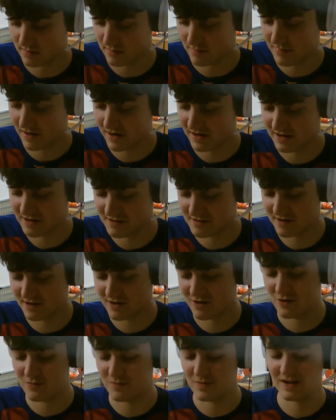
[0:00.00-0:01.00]
minus
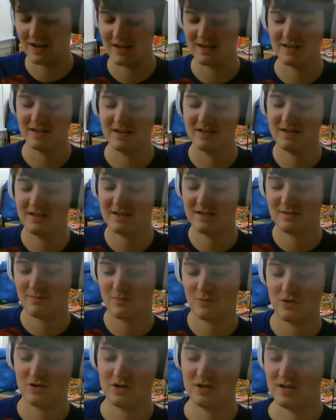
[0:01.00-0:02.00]
accumulated
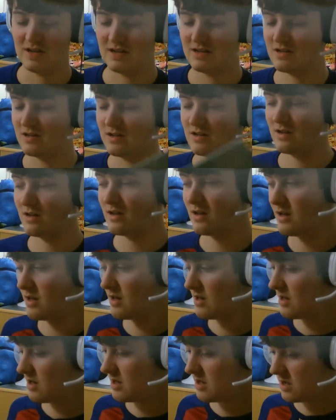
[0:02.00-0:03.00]
depreciation.
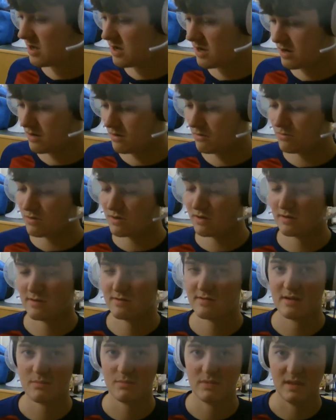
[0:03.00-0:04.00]
I don't really
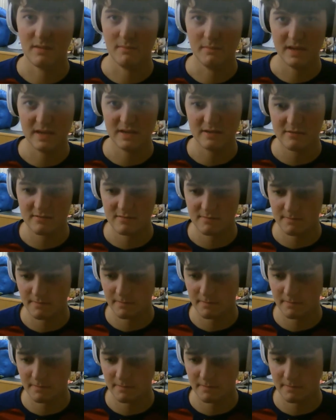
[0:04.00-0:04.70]
understand what that means.